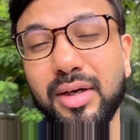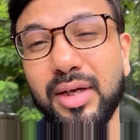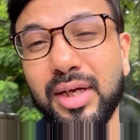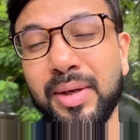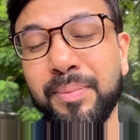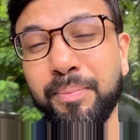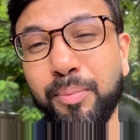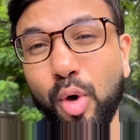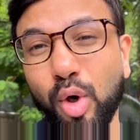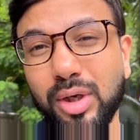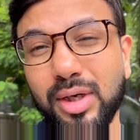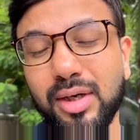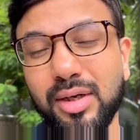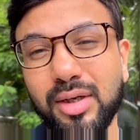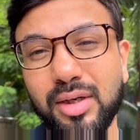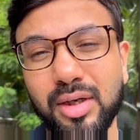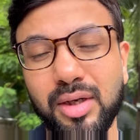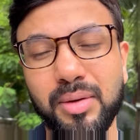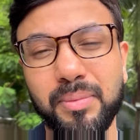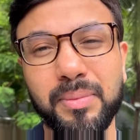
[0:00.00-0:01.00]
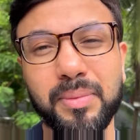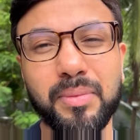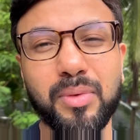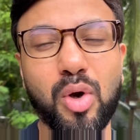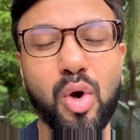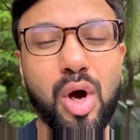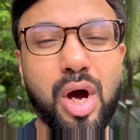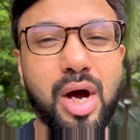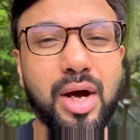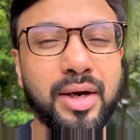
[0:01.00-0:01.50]
important term
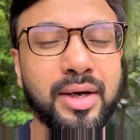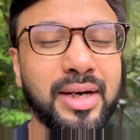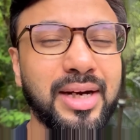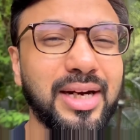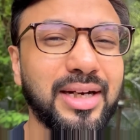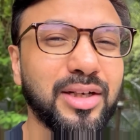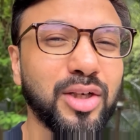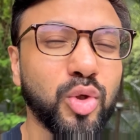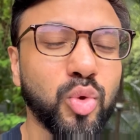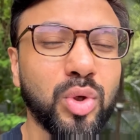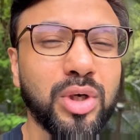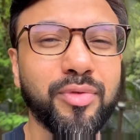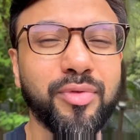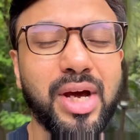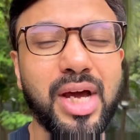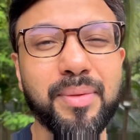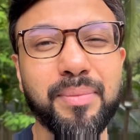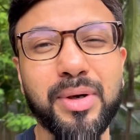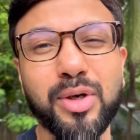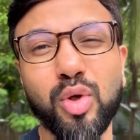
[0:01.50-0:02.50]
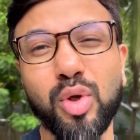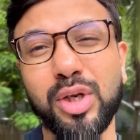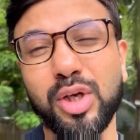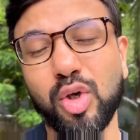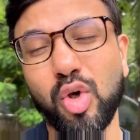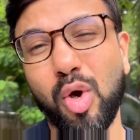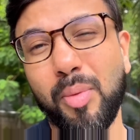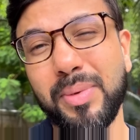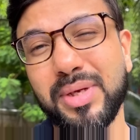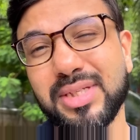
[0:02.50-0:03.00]
related to environment or
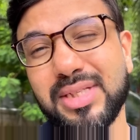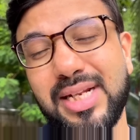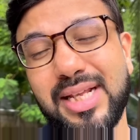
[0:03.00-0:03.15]
economics.